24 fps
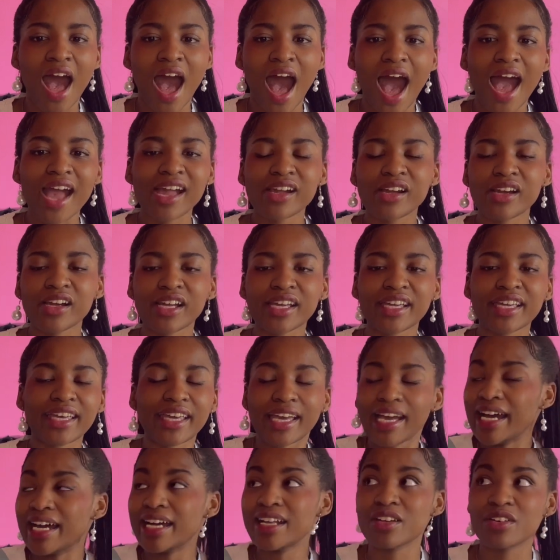I
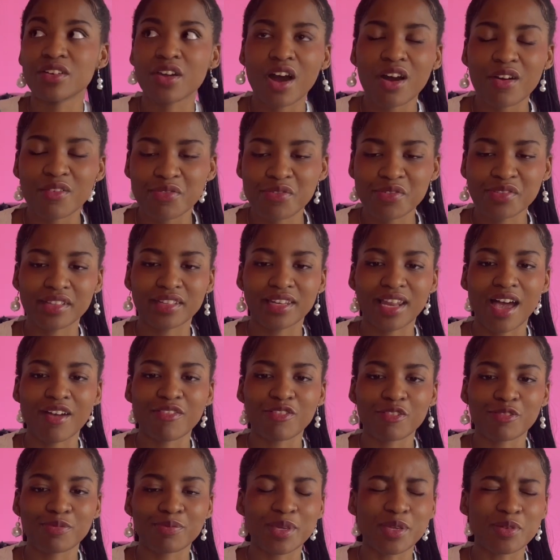cannot for the life
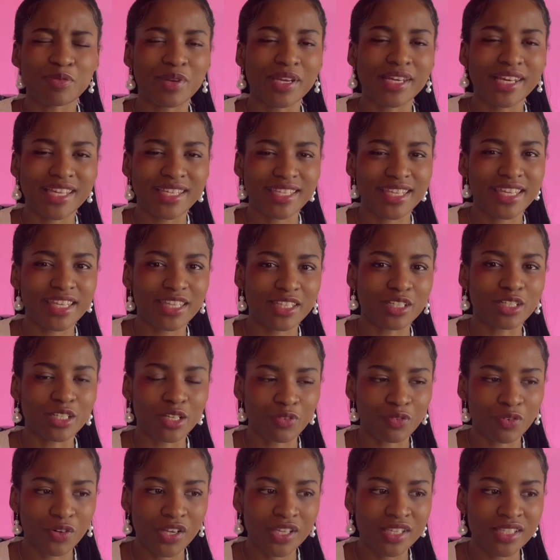of me really see the
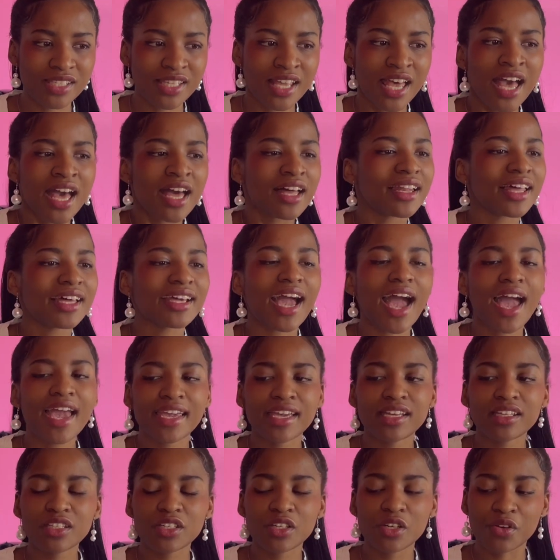difference. Like I
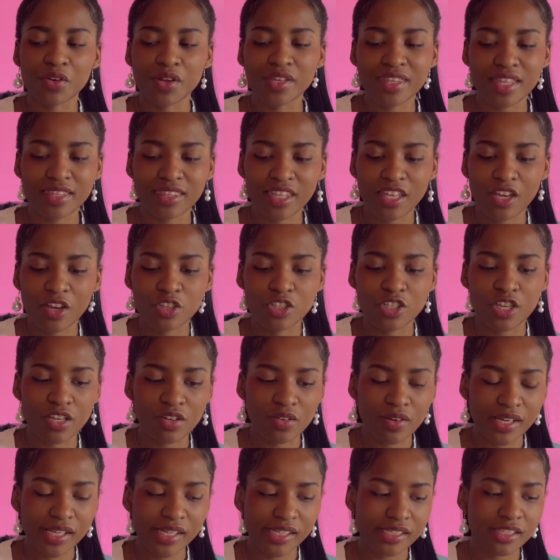can agree that there are
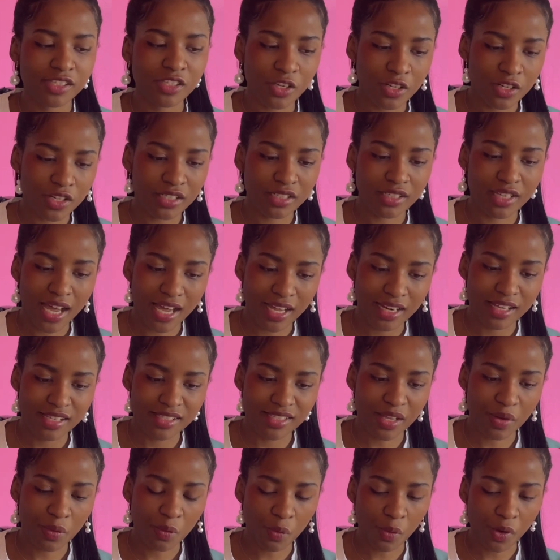generally certain colors
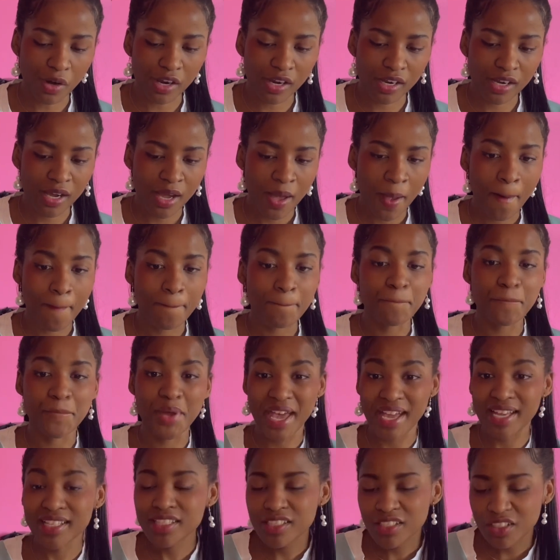that work
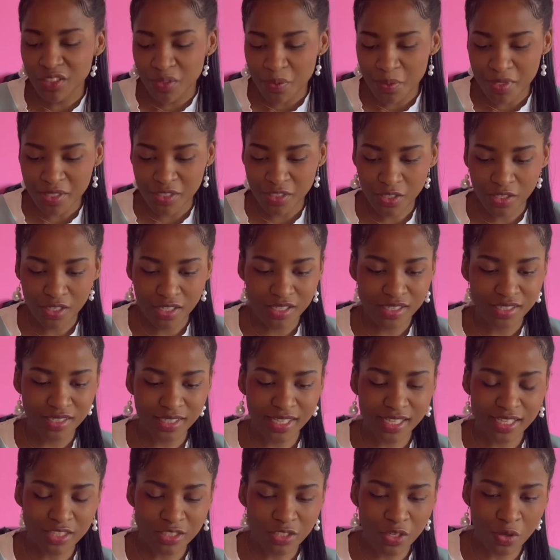better with certain
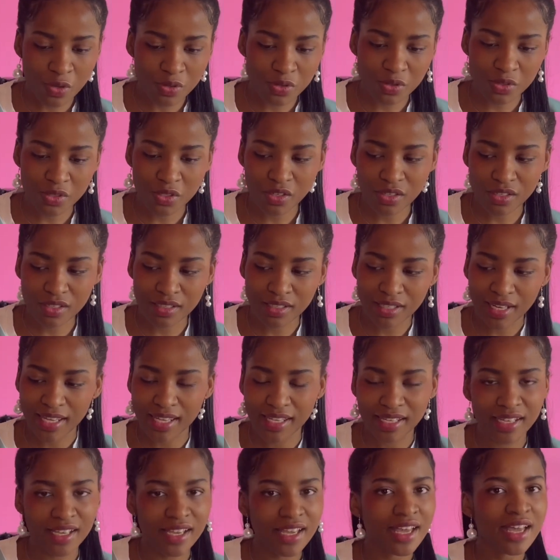skin tones or certain
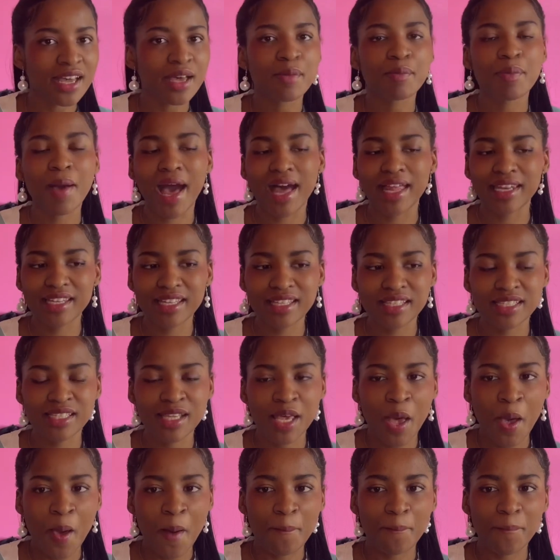like palettes,
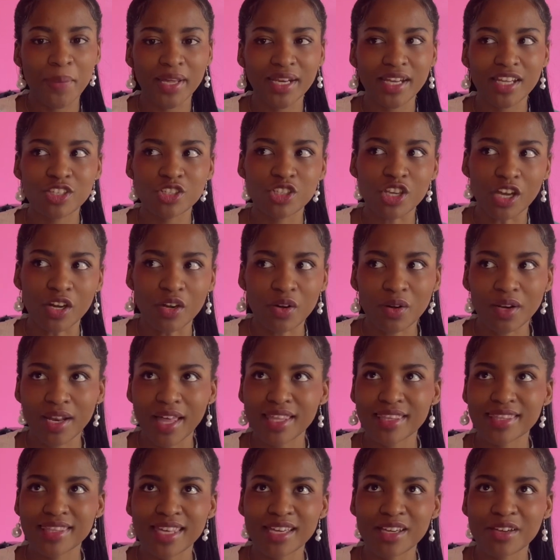but in general I
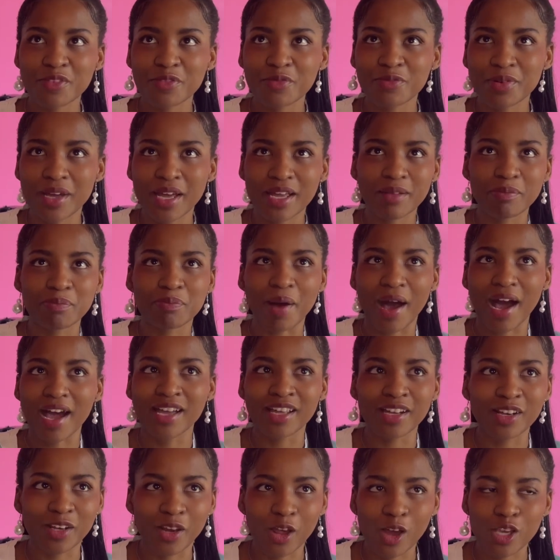think by
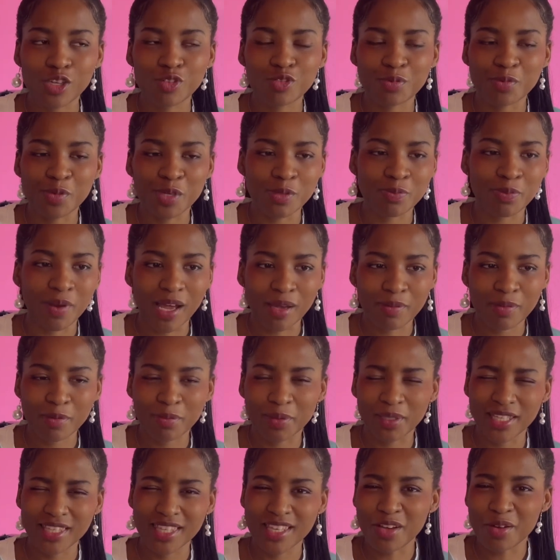and large for most black
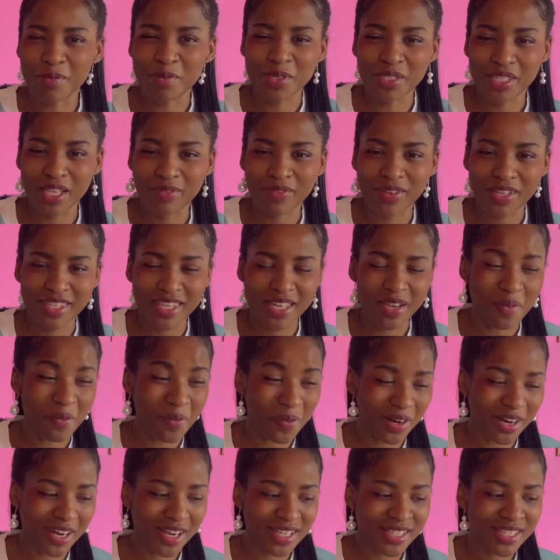people I think almost everything
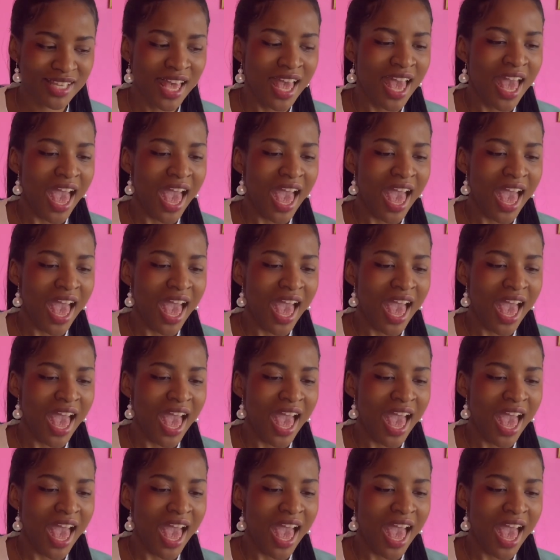works.